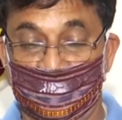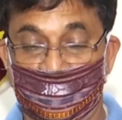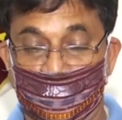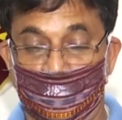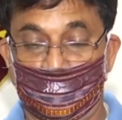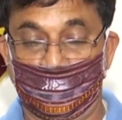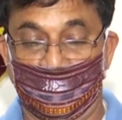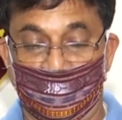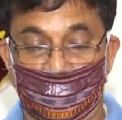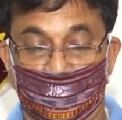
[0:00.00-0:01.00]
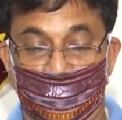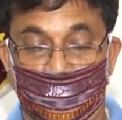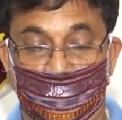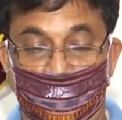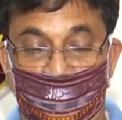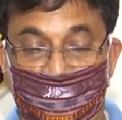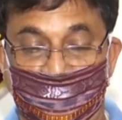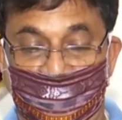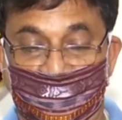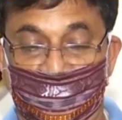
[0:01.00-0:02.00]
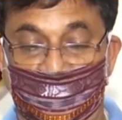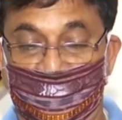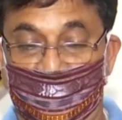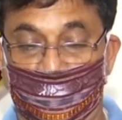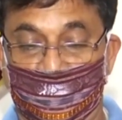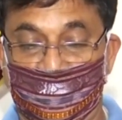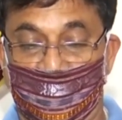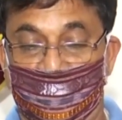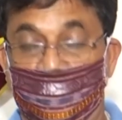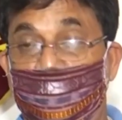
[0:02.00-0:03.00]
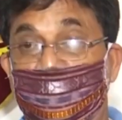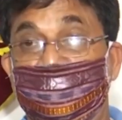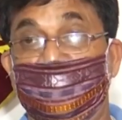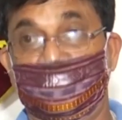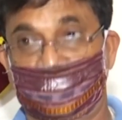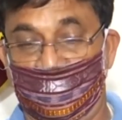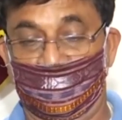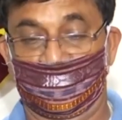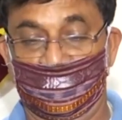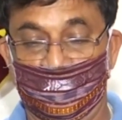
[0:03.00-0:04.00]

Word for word: scheduled to be held from 19/5/2021 are hereby cancelled.